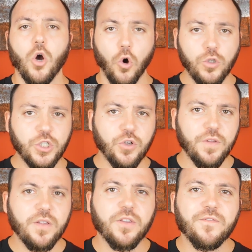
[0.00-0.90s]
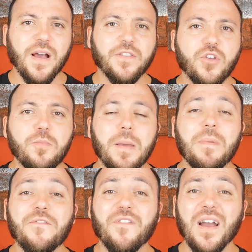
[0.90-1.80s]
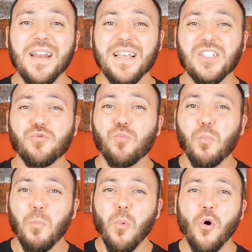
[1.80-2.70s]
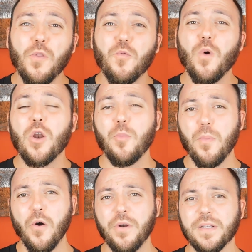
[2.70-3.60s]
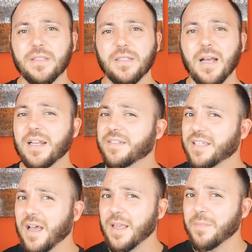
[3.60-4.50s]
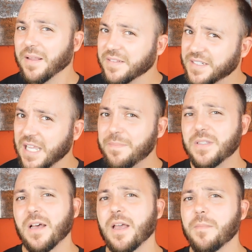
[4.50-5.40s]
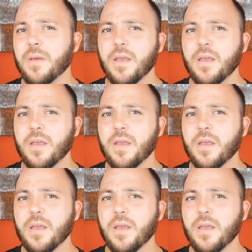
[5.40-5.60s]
Also consider the fact that you might be fighting against more than one opponent at a time, at the same time.